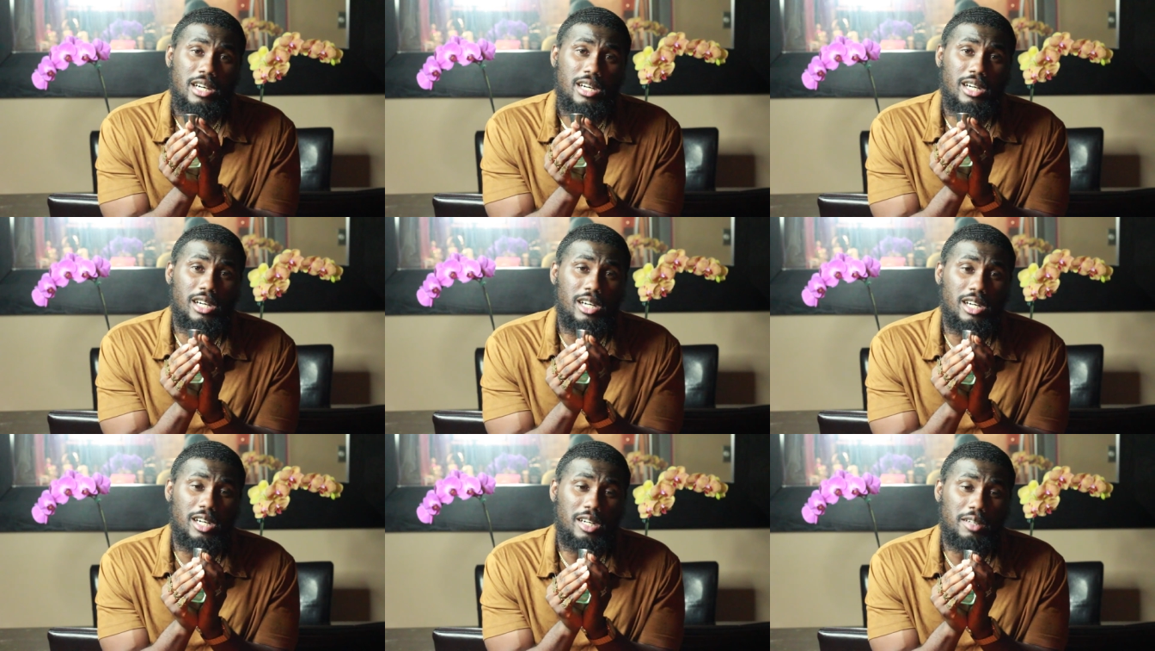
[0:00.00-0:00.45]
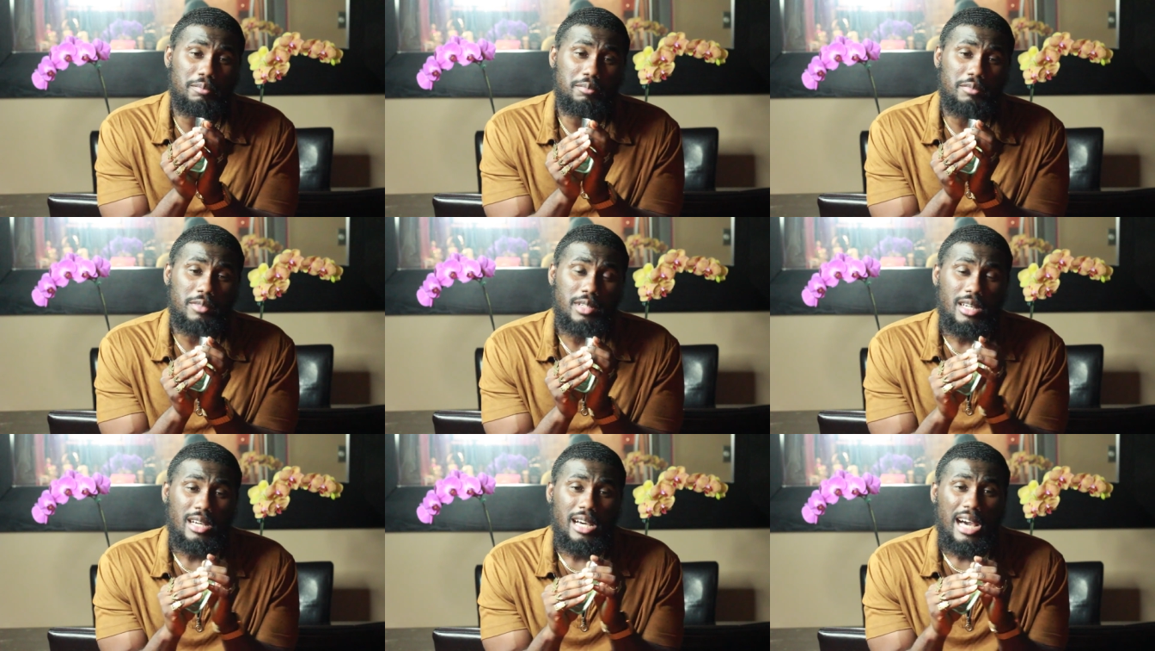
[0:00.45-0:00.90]

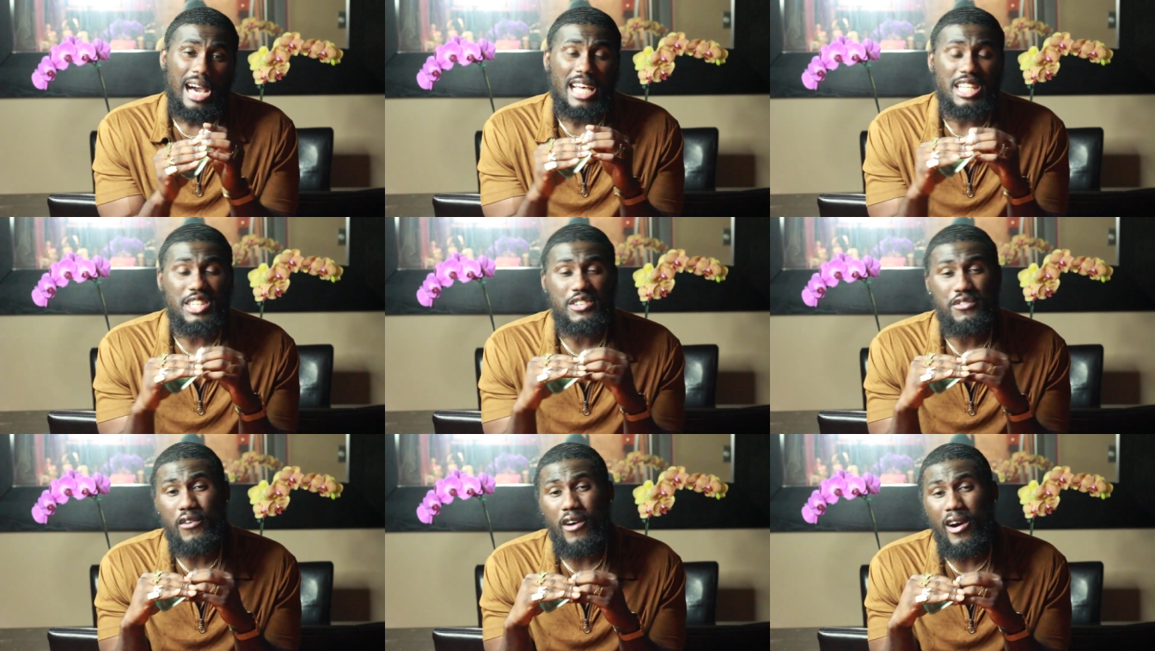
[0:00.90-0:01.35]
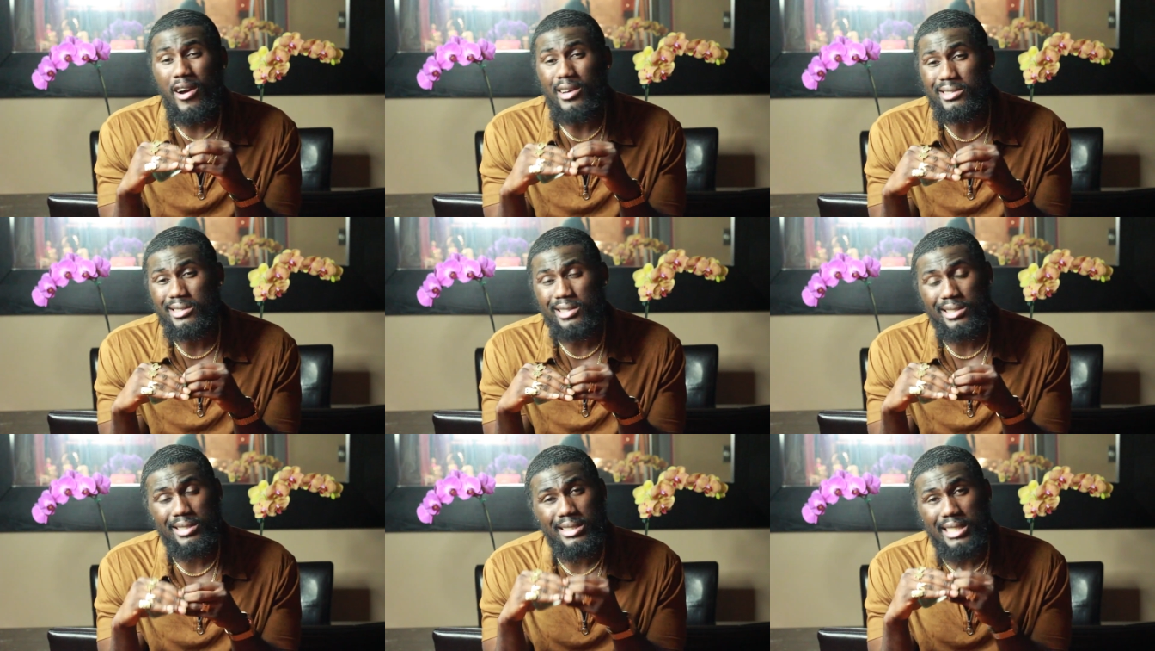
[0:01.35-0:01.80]
Um, as far
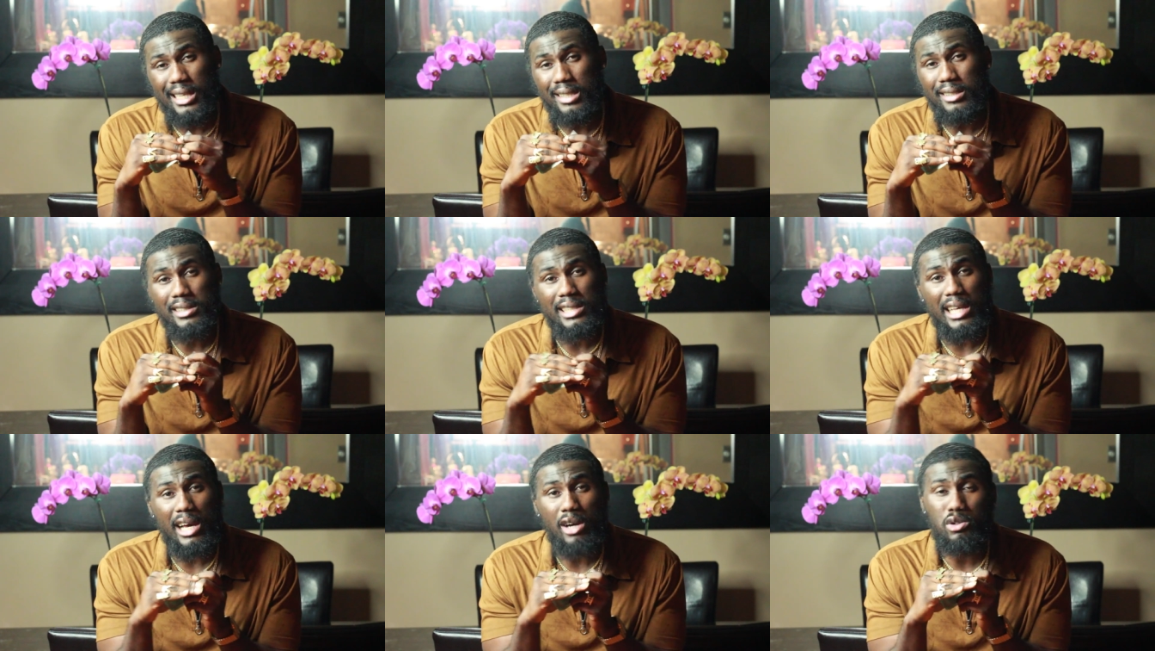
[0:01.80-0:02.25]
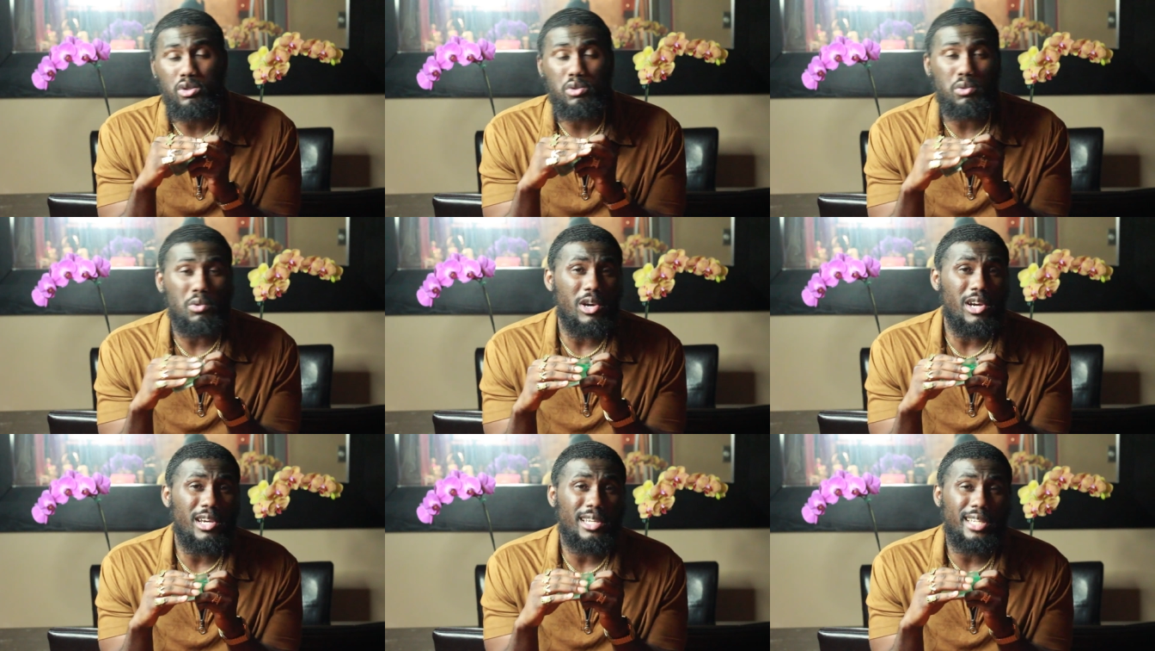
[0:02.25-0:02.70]
as the setting, I
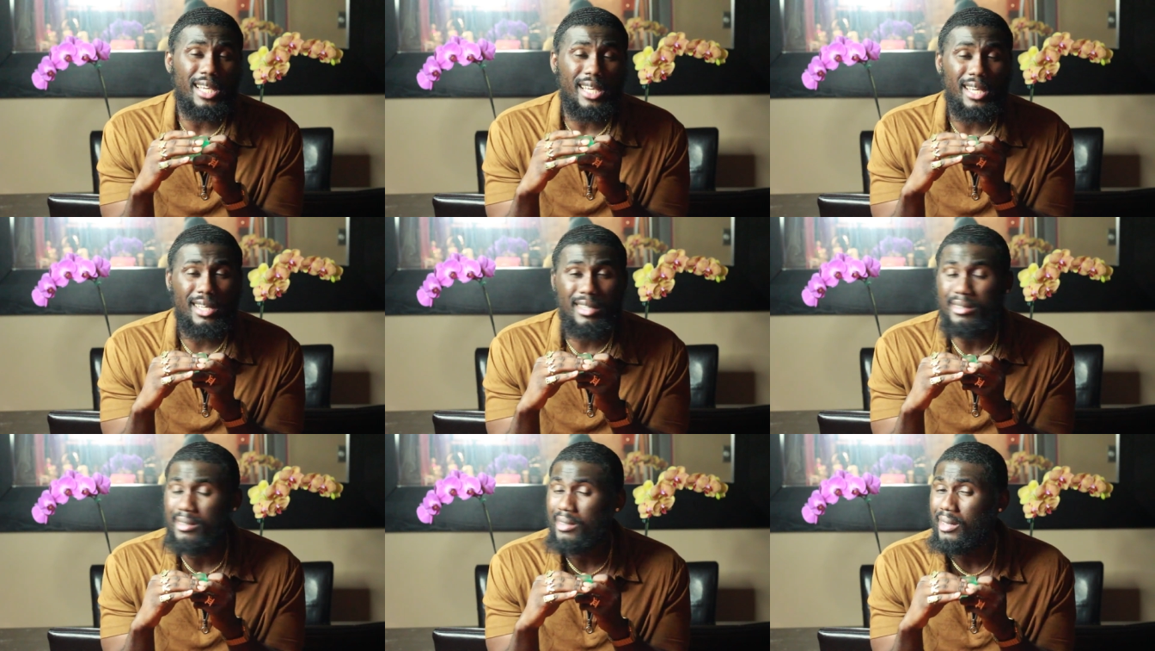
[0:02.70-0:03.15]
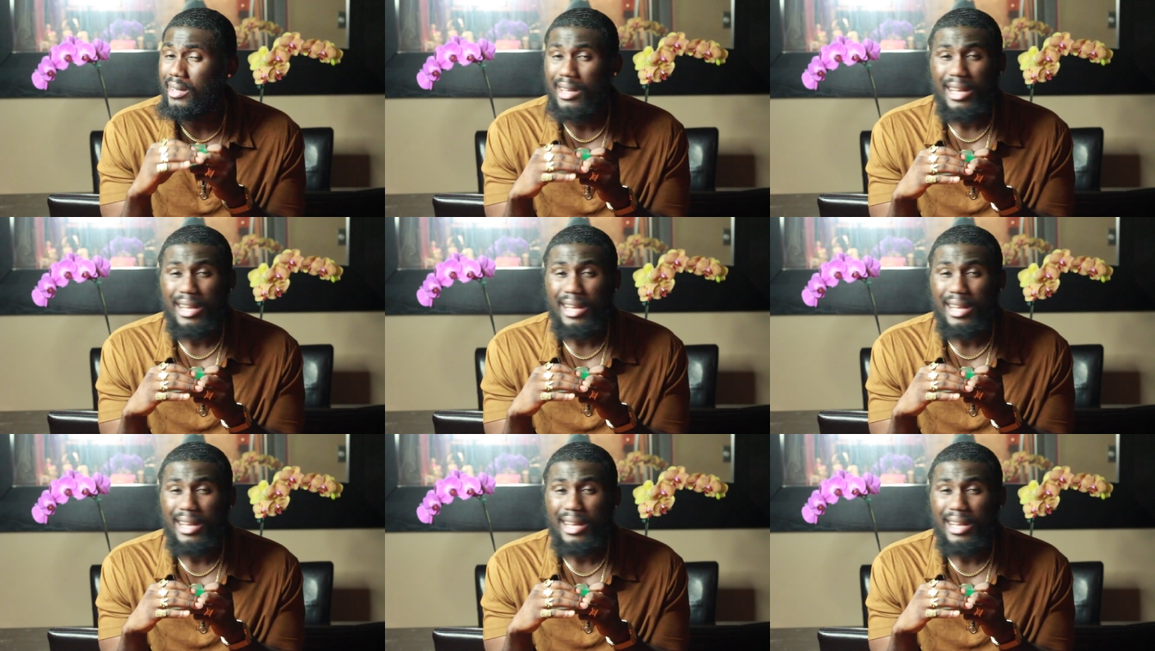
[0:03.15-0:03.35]
would wear it in